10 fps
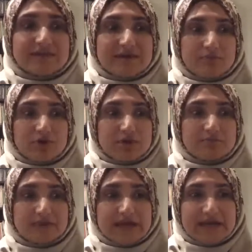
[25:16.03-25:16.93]
But I
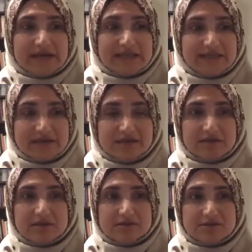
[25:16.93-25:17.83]
think to
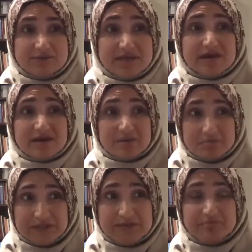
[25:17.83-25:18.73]
be a complete
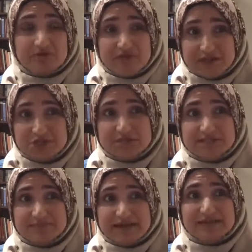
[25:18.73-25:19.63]
perfectionist by
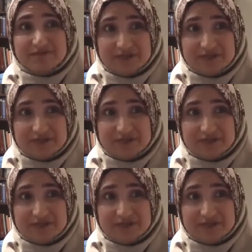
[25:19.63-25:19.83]
definition